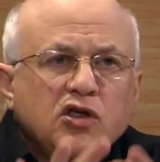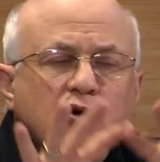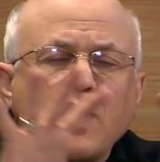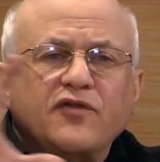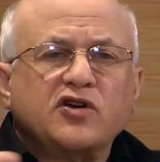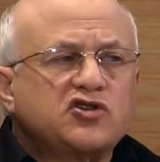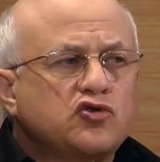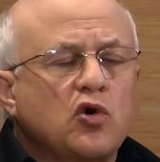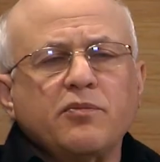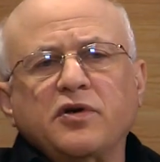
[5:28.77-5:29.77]
you have an
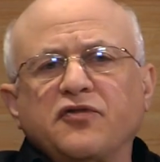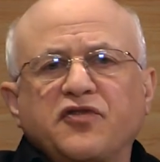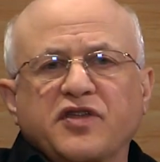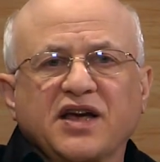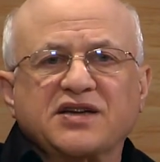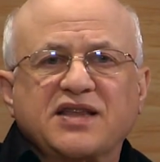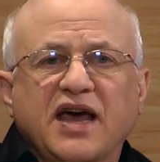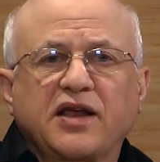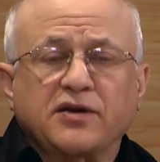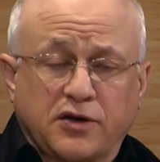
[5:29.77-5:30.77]
assortment of things
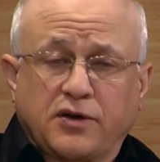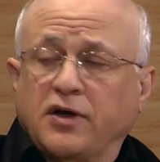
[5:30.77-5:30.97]
that,